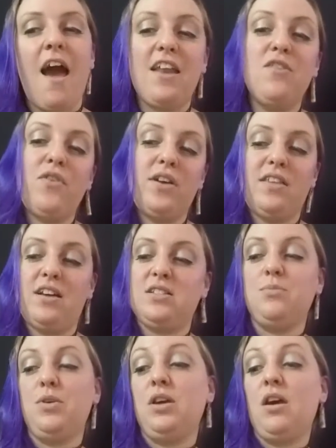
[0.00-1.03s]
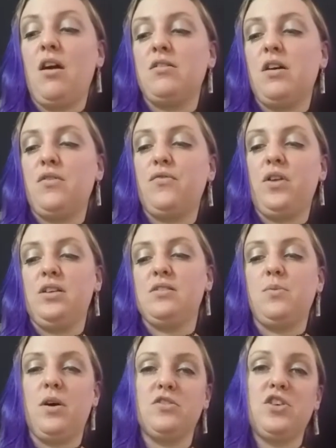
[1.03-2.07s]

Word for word: And I find that to be a lot of fun as well.